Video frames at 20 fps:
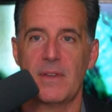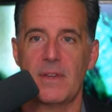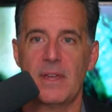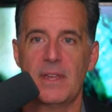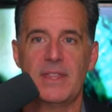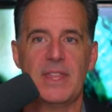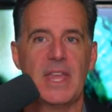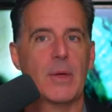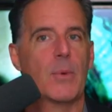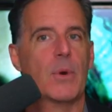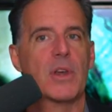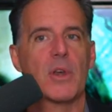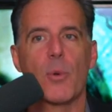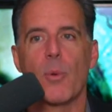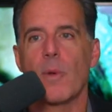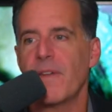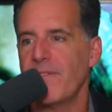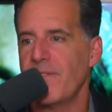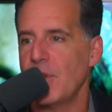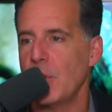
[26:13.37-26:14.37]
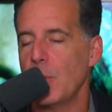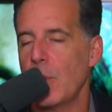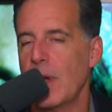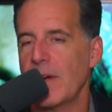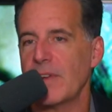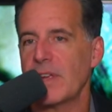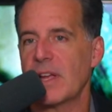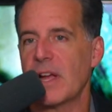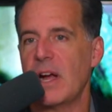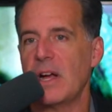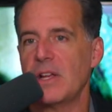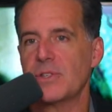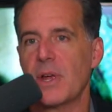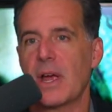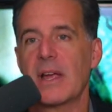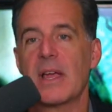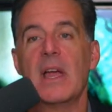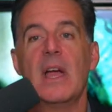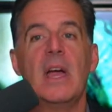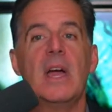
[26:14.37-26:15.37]
They want to review every
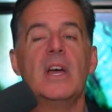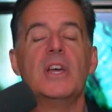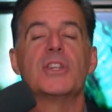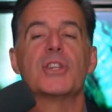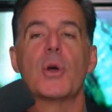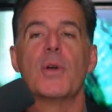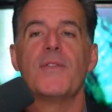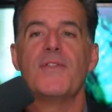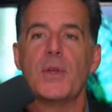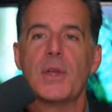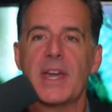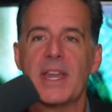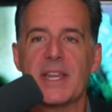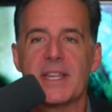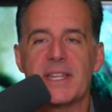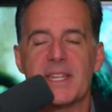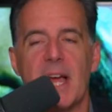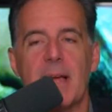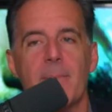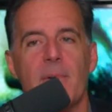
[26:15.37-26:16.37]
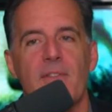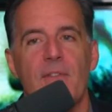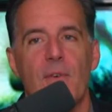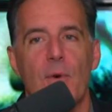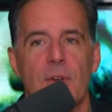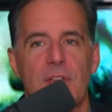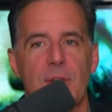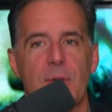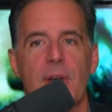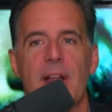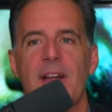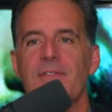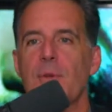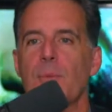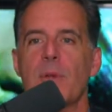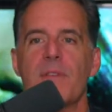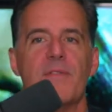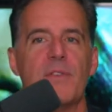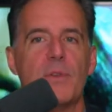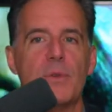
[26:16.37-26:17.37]
contract. So if you get it signed before, you don't have to
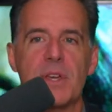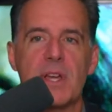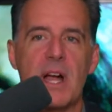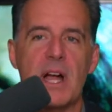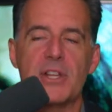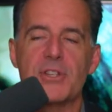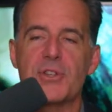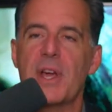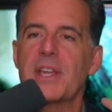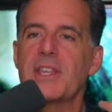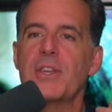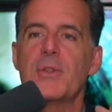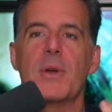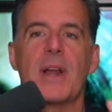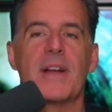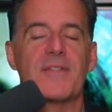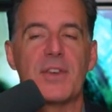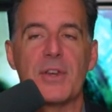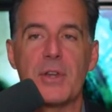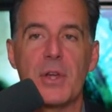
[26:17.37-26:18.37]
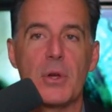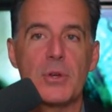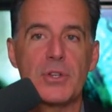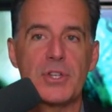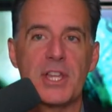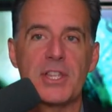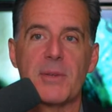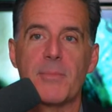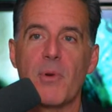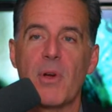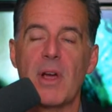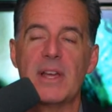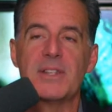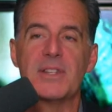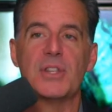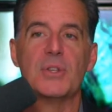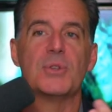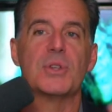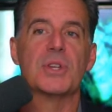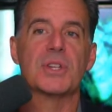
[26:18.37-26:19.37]
review the contract, you don't have to negotiate the
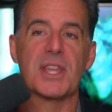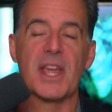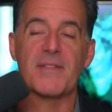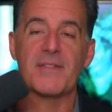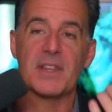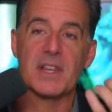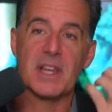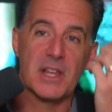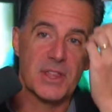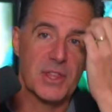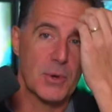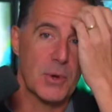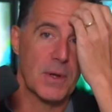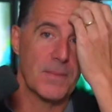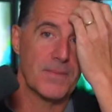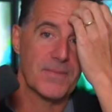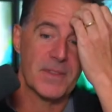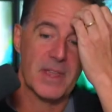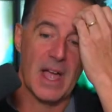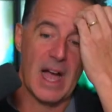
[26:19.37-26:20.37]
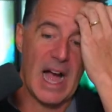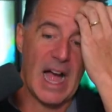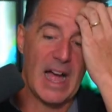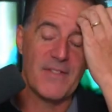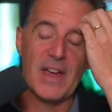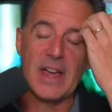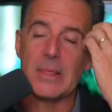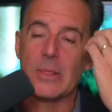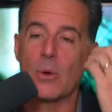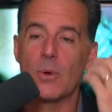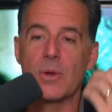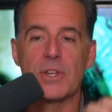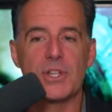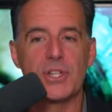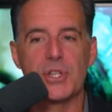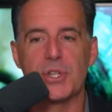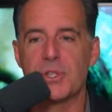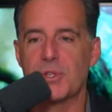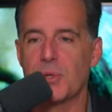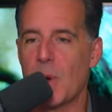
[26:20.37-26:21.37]
price, you just have to get through it. I've had lawyers
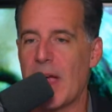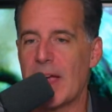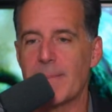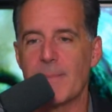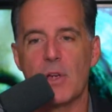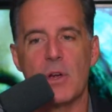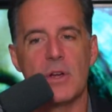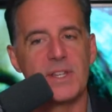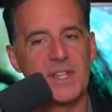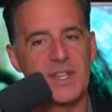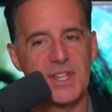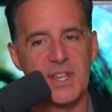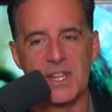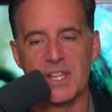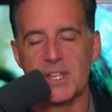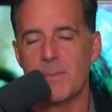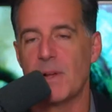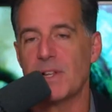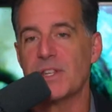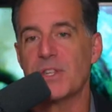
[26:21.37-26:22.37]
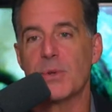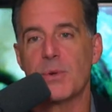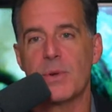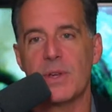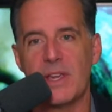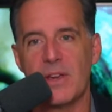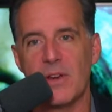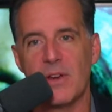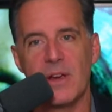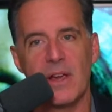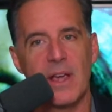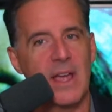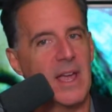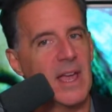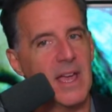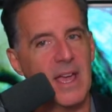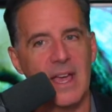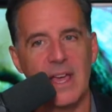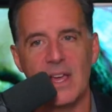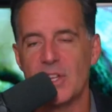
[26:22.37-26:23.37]
drag me on six months to a year.
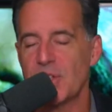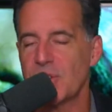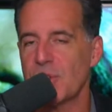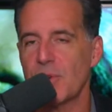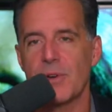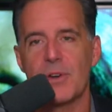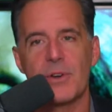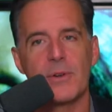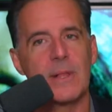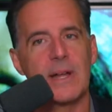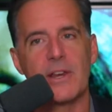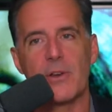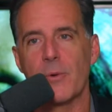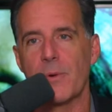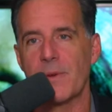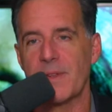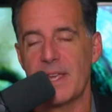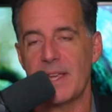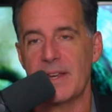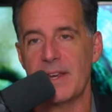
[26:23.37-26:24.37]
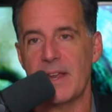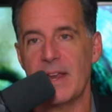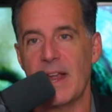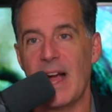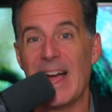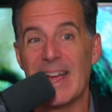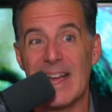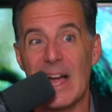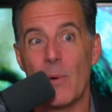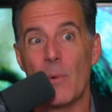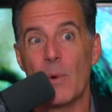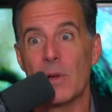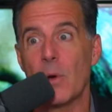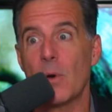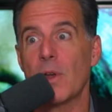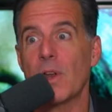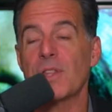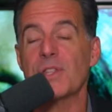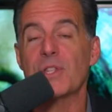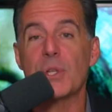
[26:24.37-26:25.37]
Sooner or later, I'm getting it. I got one
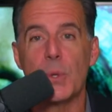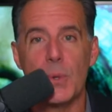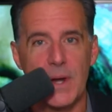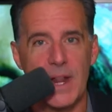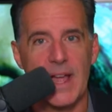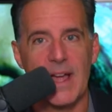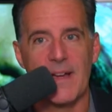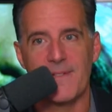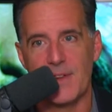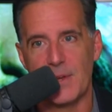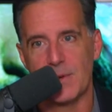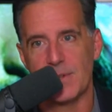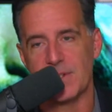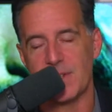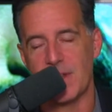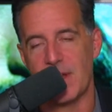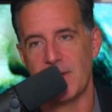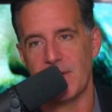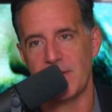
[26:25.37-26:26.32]
going on two and a half years now.